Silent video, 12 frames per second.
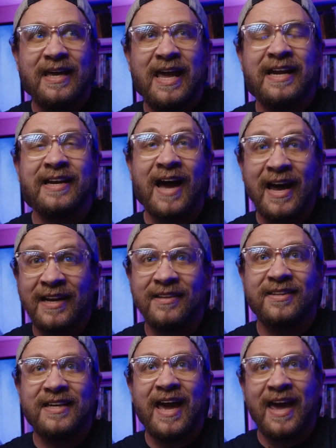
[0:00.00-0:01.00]

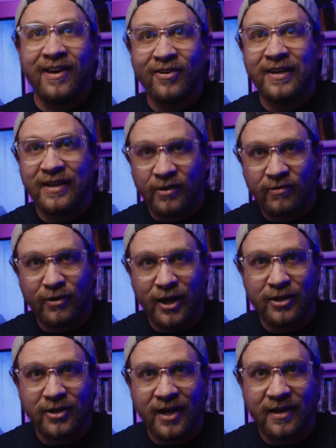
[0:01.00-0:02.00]
reignited the Alien
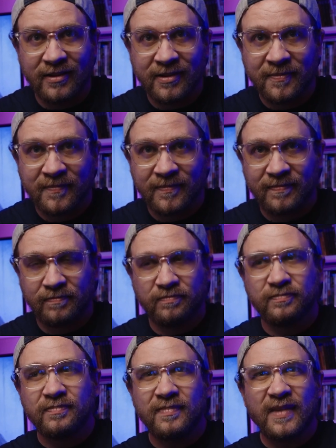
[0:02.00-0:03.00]
franchise.
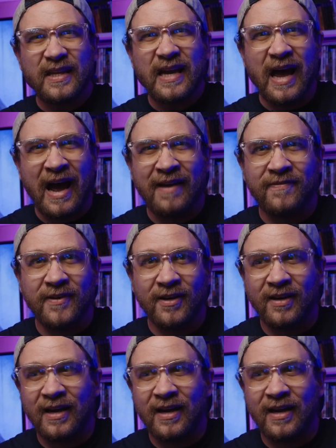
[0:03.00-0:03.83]
I feel